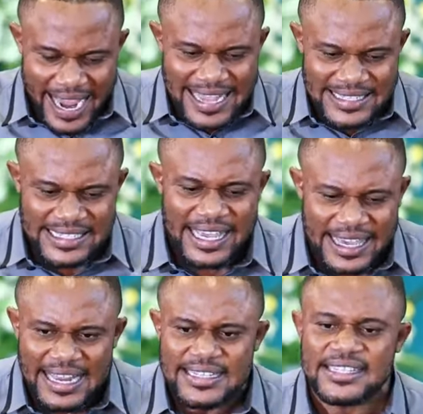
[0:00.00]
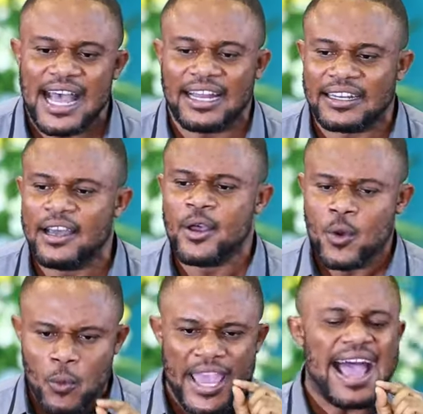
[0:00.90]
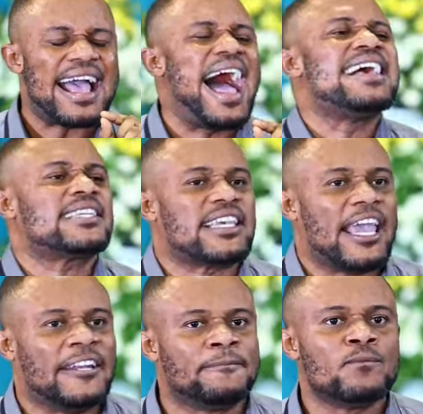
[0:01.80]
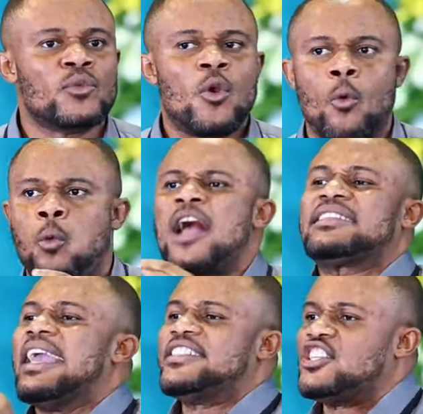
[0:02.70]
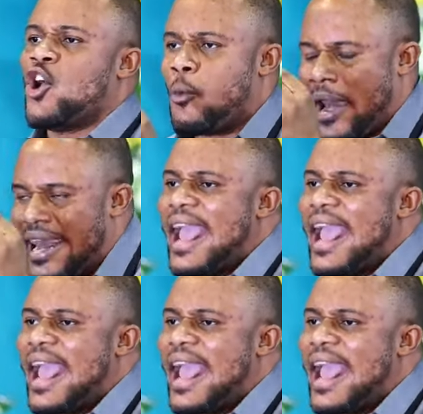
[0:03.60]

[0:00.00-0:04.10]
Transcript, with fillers: they are sinking sun We are asking what is your